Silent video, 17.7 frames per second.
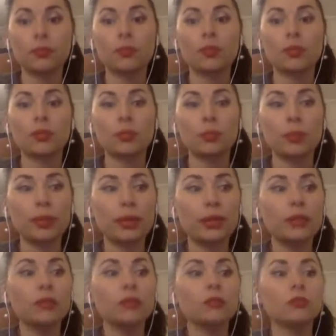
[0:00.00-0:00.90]
But
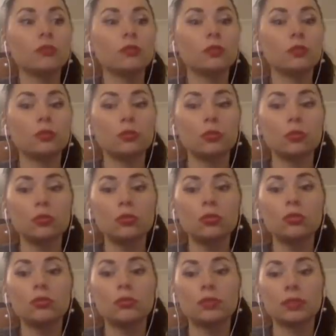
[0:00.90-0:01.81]
men feel
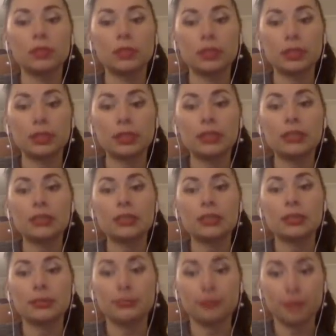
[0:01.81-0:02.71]
good when he
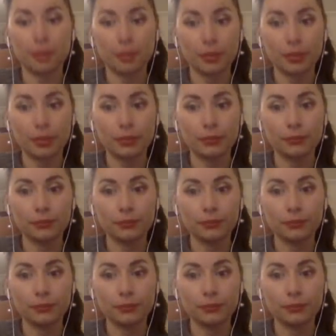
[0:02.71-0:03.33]
has a family.